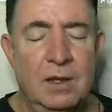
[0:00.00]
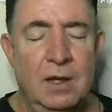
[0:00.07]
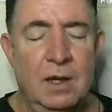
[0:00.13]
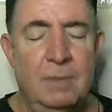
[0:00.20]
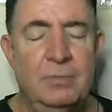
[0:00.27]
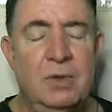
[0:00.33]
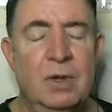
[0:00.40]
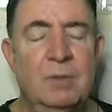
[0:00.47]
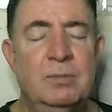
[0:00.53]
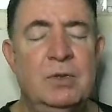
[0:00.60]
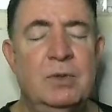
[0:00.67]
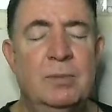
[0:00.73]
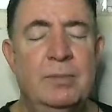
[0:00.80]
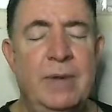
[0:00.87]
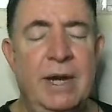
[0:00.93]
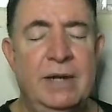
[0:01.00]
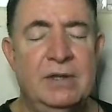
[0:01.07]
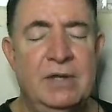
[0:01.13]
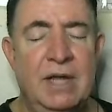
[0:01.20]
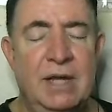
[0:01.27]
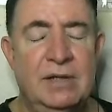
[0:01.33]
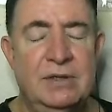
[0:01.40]
Help them to make
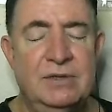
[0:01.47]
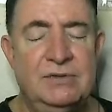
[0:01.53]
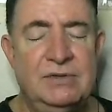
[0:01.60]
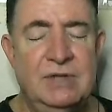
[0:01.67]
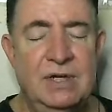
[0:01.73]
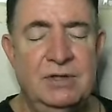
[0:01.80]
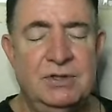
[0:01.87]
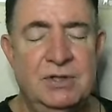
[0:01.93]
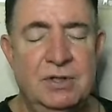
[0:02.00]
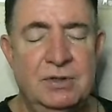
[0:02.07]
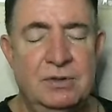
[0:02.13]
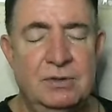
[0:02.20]
that decision